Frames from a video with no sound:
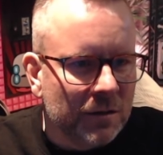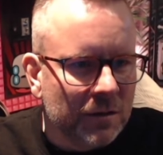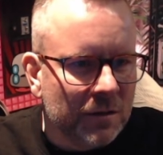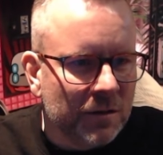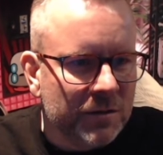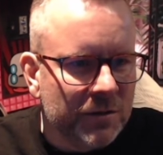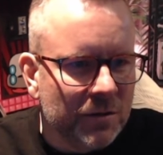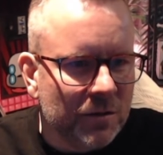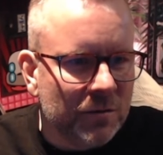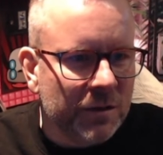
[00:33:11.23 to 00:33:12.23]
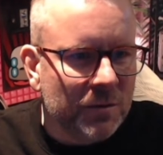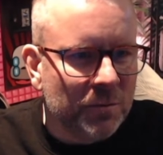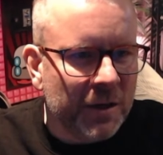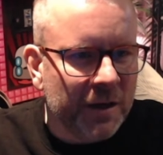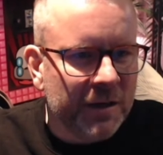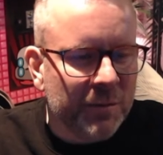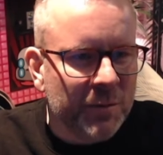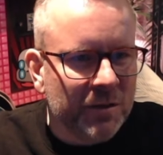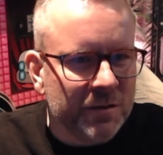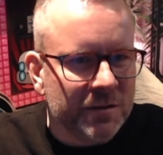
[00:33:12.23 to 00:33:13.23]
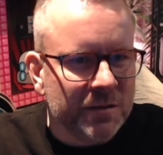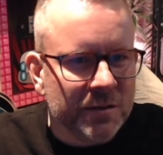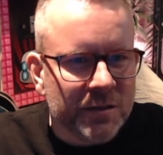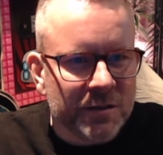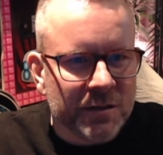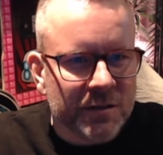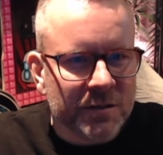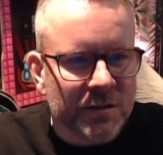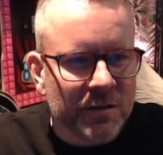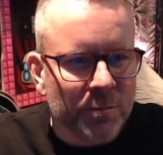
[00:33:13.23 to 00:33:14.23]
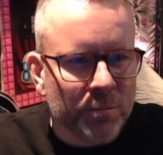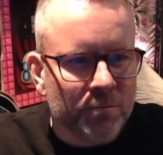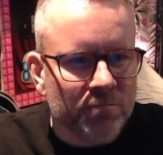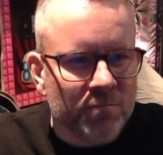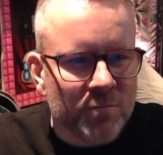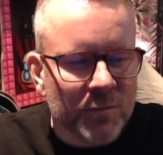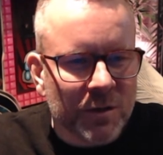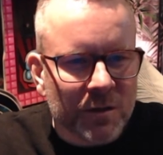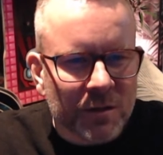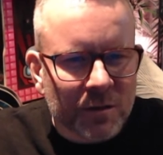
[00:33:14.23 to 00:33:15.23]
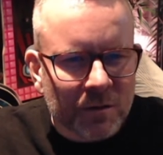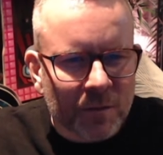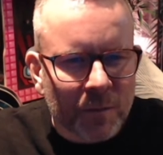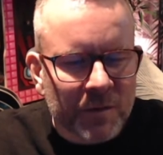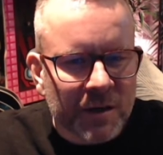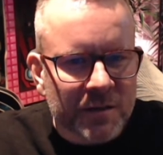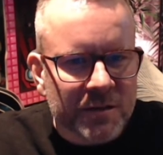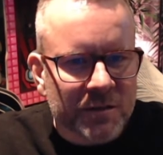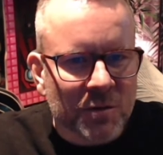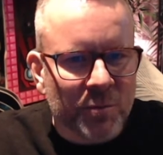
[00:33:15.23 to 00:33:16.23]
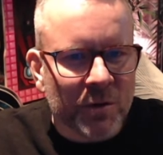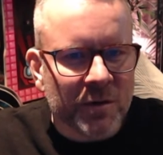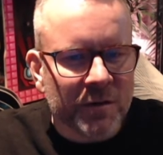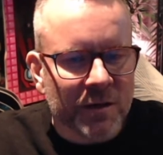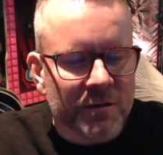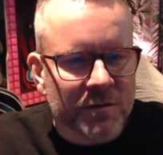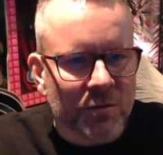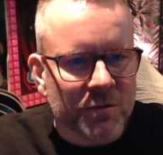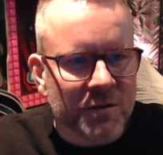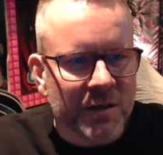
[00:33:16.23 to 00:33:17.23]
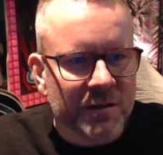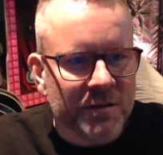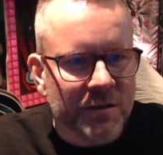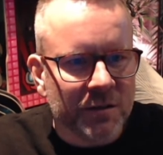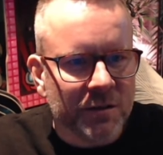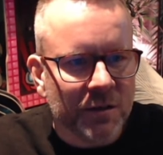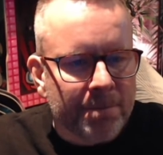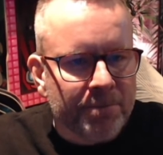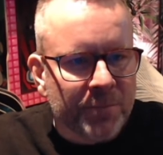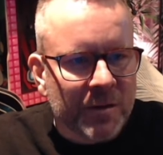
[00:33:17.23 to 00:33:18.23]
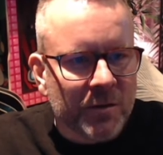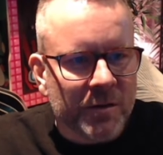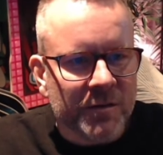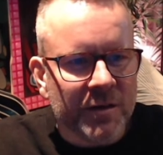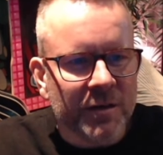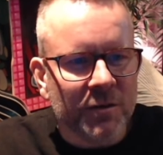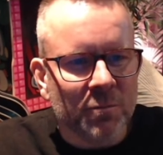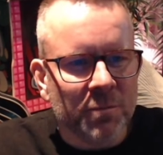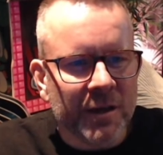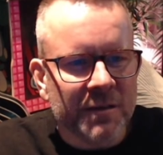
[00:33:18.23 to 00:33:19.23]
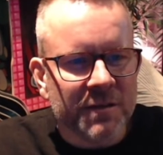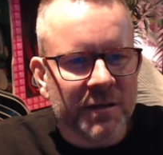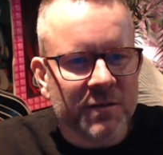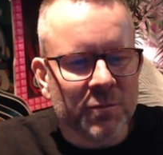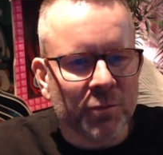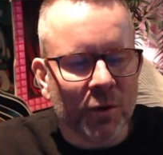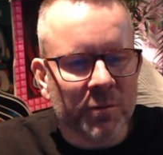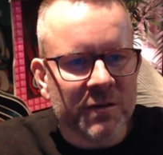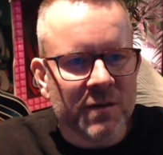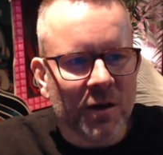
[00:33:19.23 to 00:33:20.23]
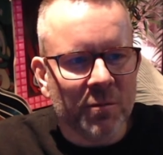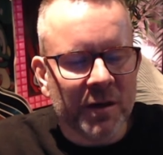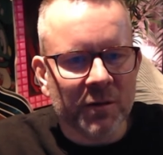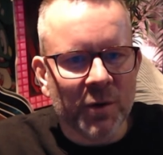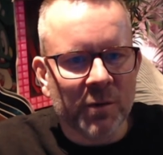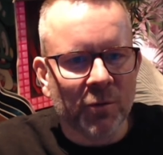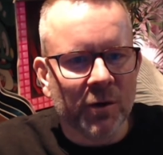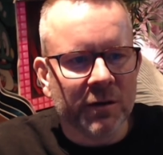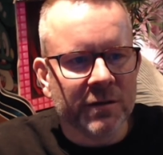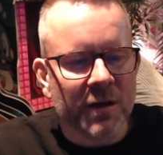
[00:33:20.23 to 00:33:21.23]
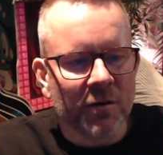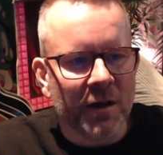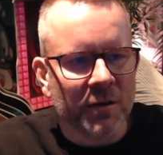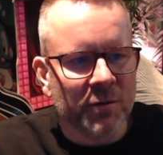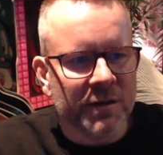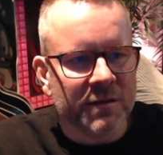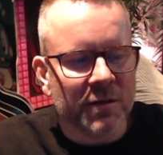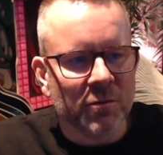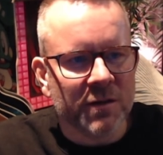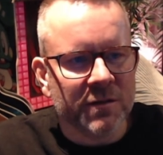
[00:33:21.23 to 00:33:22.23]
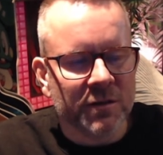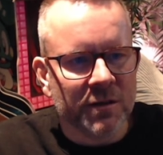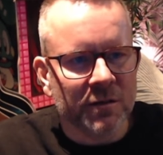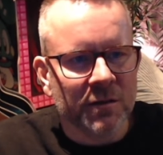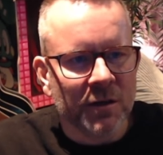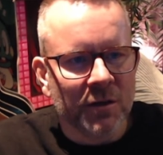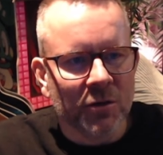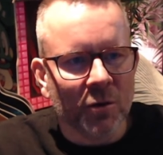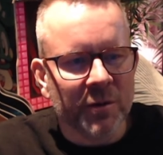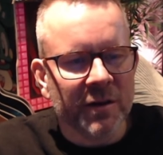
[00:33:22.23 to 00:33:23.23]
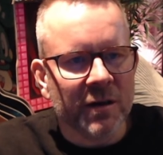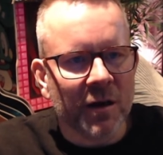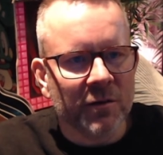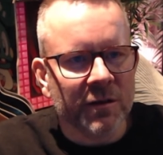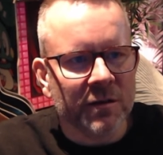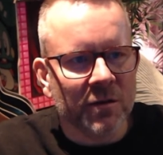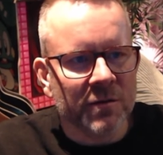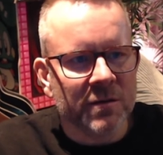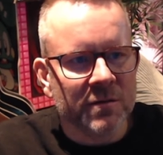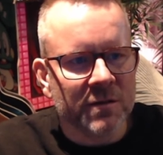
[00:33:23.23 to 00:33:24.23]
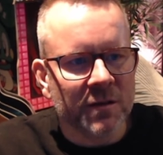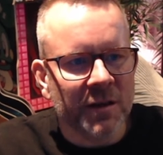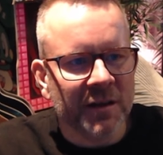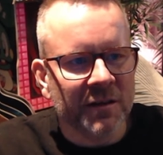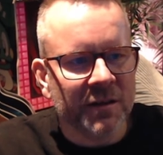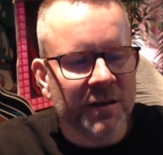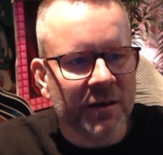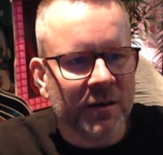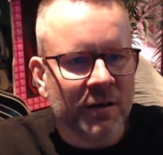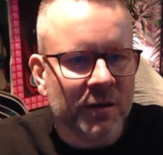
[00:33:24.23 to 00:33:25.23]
Now it should only complain here because this is a JSX component that's also async. You can see it complains that it's a promise now, but it will work now anyways. Otherwise, you can comment it out and don't use the linting here.